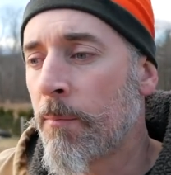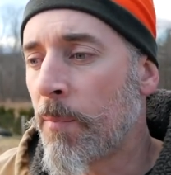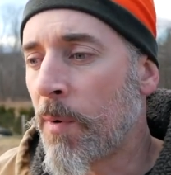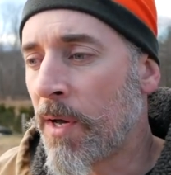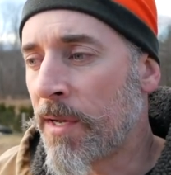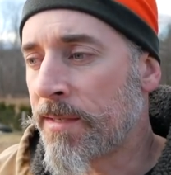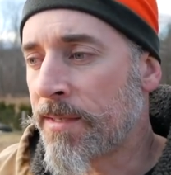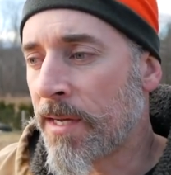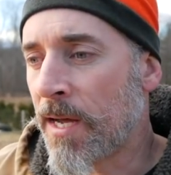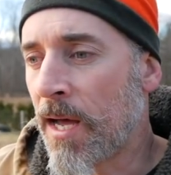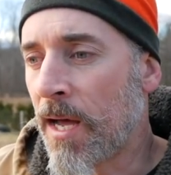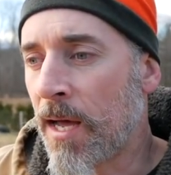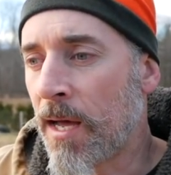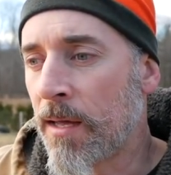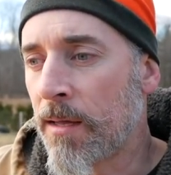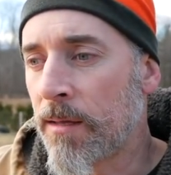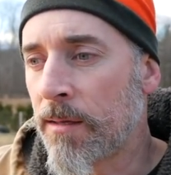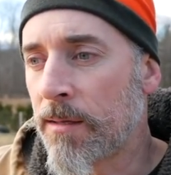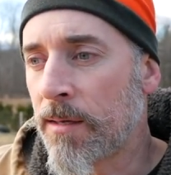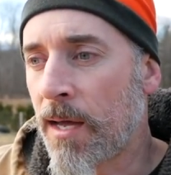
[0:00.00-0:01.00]
But
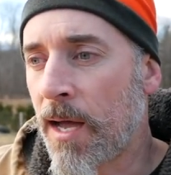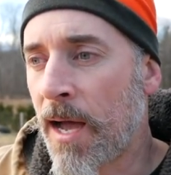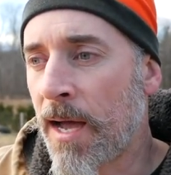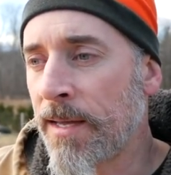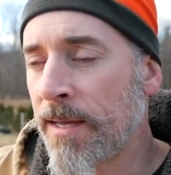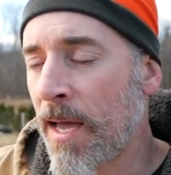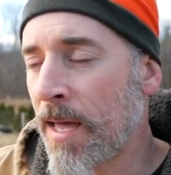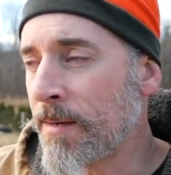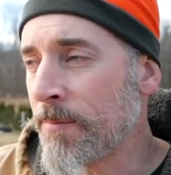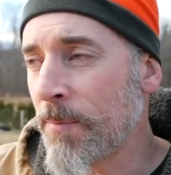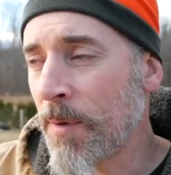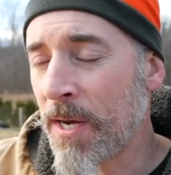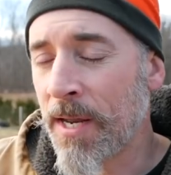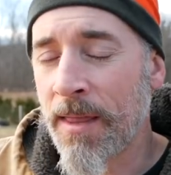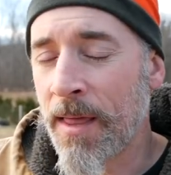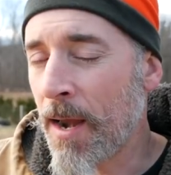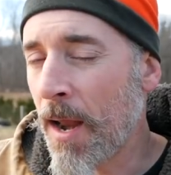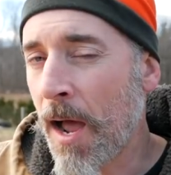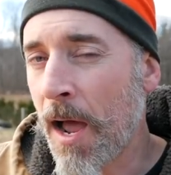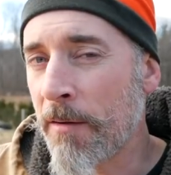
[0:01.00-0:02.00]
uh, I hadn't been
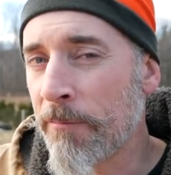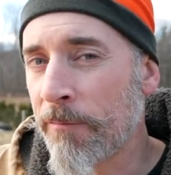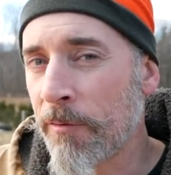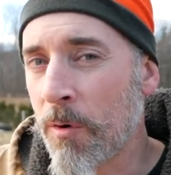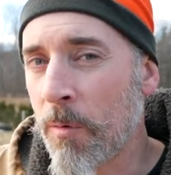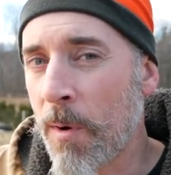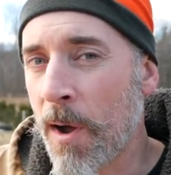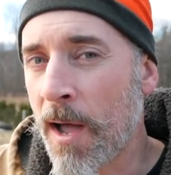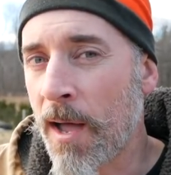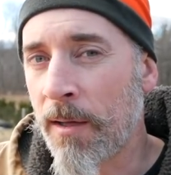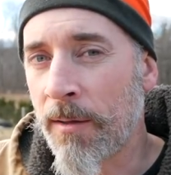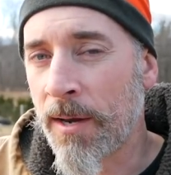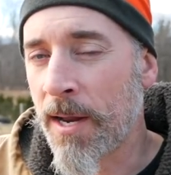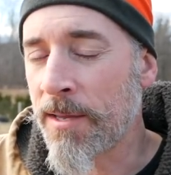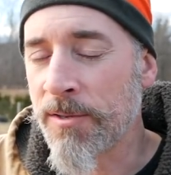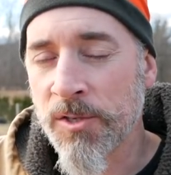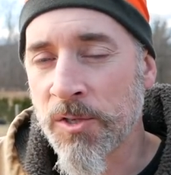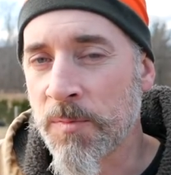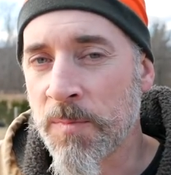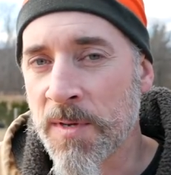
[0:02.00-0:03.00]
in that high for a while and
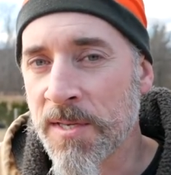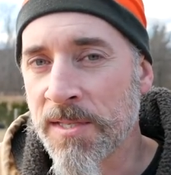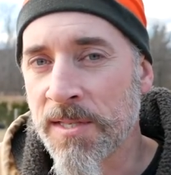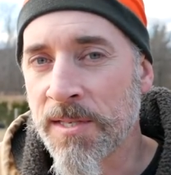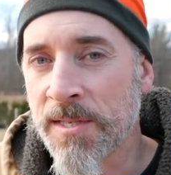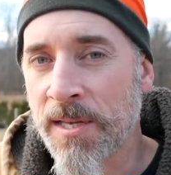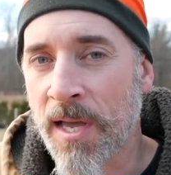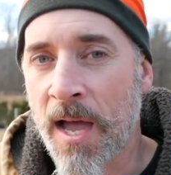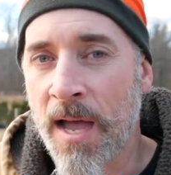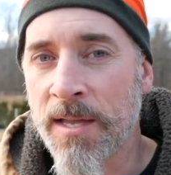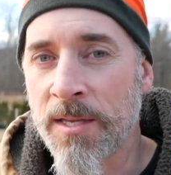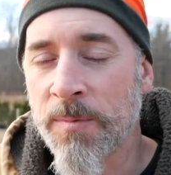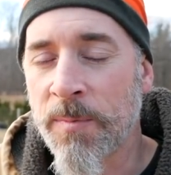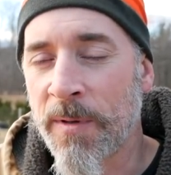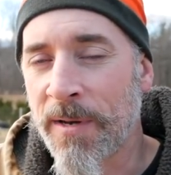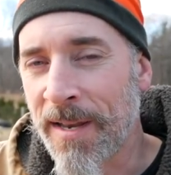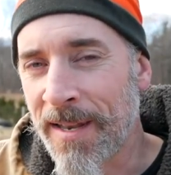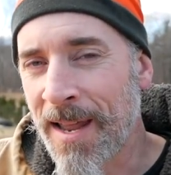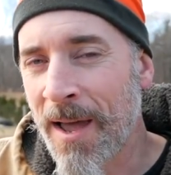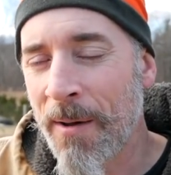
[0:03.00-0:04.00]
I just missed the signs.
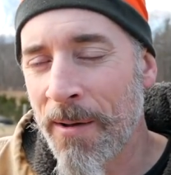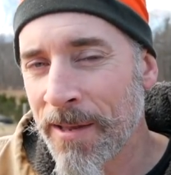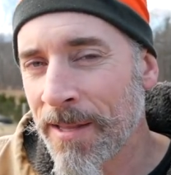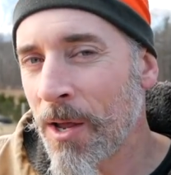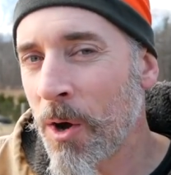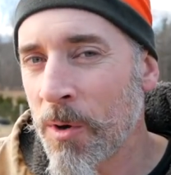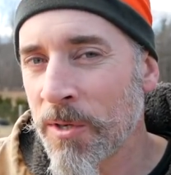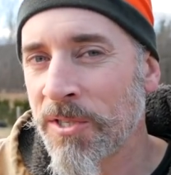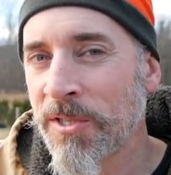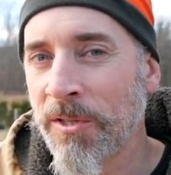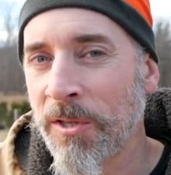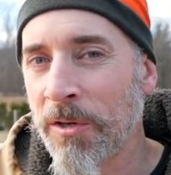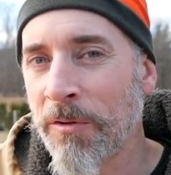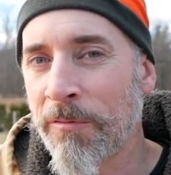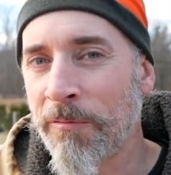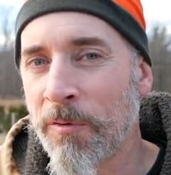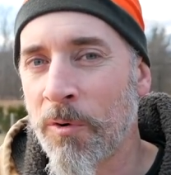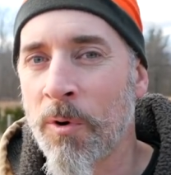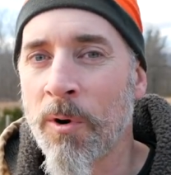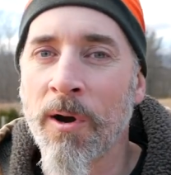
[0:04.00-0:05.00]
But now I know what to look
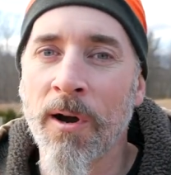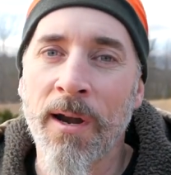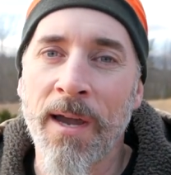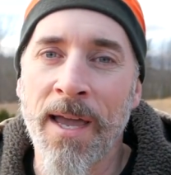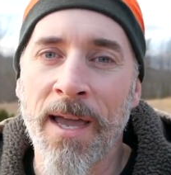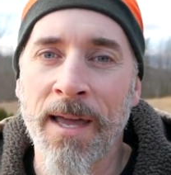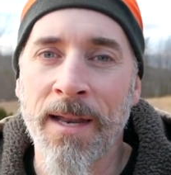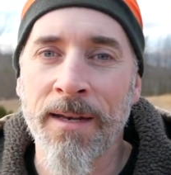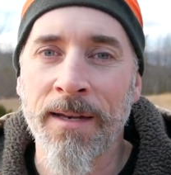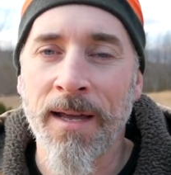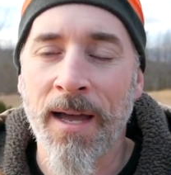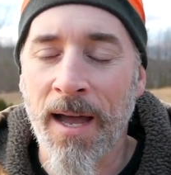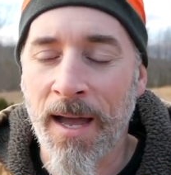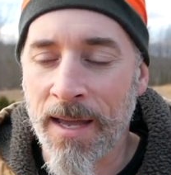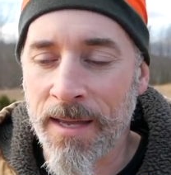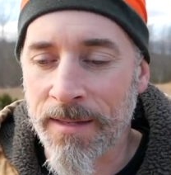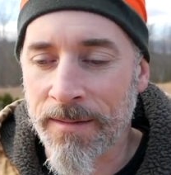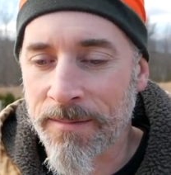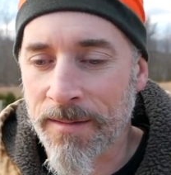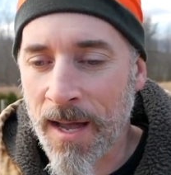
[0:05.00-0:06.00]
for and
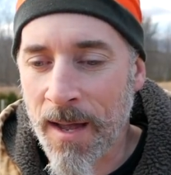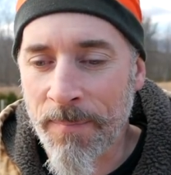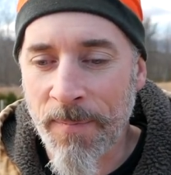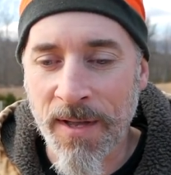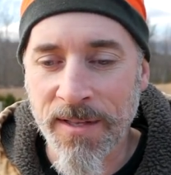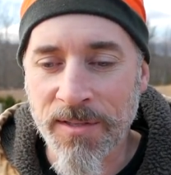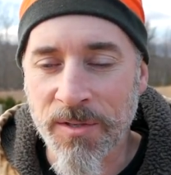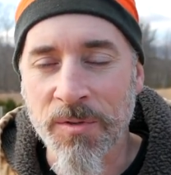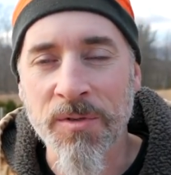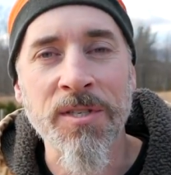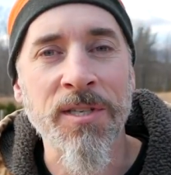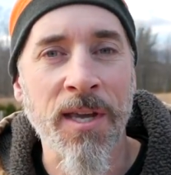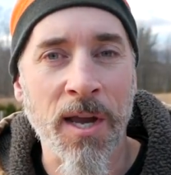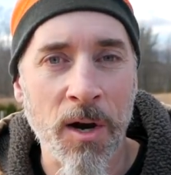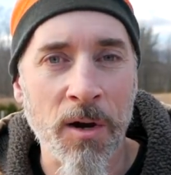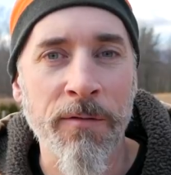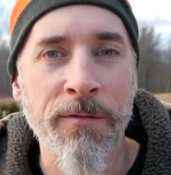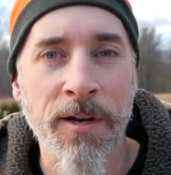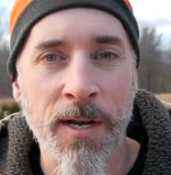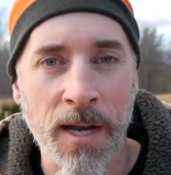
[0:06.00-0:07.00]
I, I'm not so
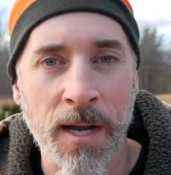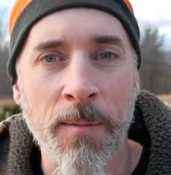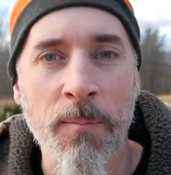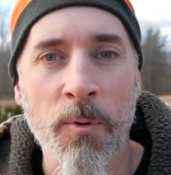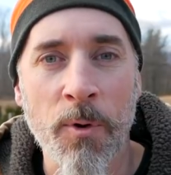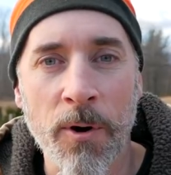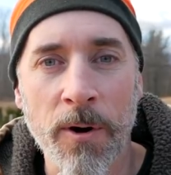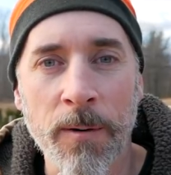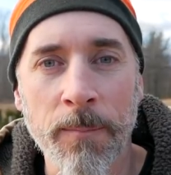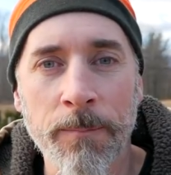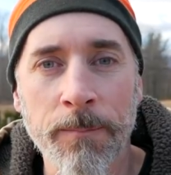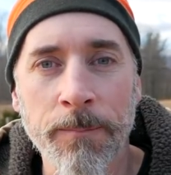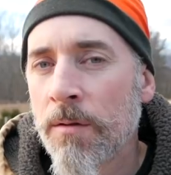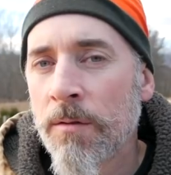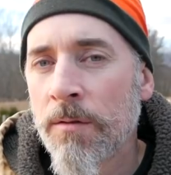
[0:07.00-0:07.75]
scared of it anymore.